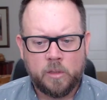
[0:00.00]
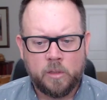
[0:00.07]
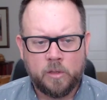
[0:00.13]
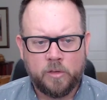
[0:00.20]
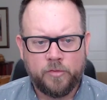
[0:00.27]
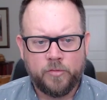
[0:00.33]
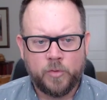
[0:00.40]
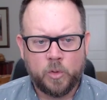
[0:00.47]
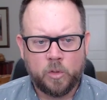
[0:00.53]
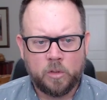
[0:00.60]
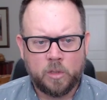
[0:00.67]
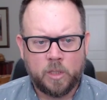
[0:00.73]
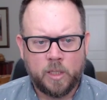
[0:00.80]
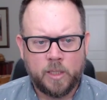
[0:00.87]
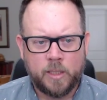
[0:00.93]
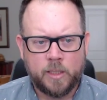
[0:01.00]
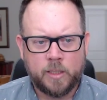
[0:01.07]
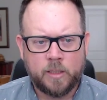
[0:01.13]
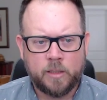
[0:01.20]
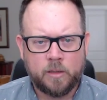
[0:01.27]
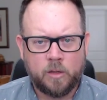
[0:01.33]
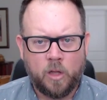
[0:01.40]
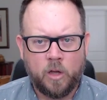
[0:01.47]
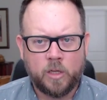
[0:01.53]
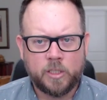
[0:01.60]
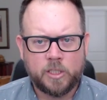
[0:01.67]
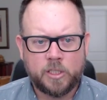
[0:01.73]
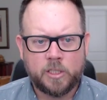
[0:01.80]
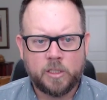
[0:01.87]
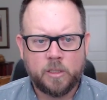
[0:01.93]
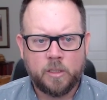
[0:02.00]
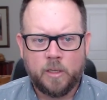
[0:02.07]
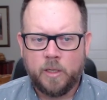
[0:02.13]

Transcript: the full uh, launch,